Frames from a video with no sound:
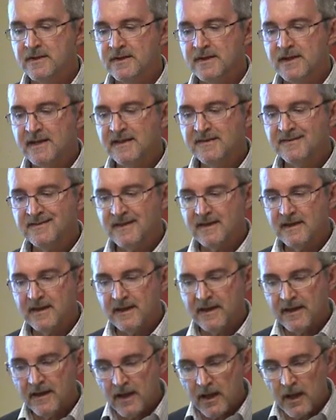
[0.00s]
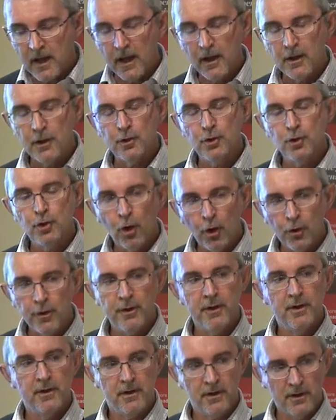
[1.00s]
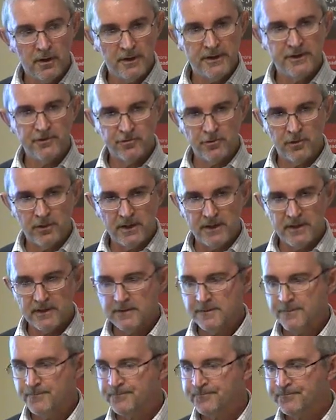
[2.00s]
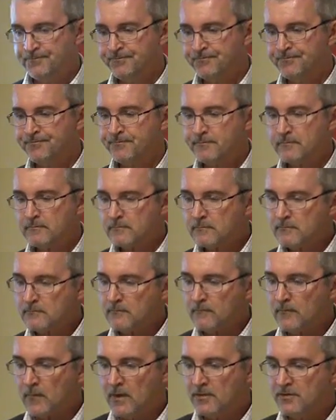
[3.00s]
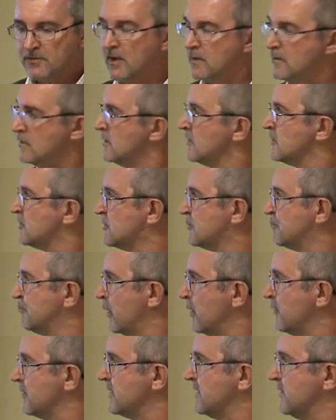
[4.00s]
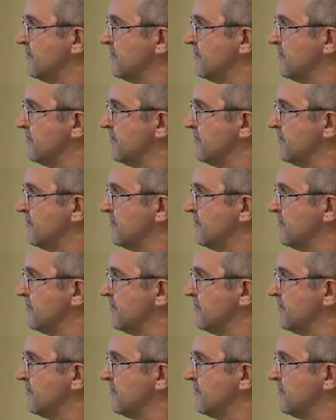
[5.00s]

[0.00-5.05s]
and it is non-hydraulic. So spot the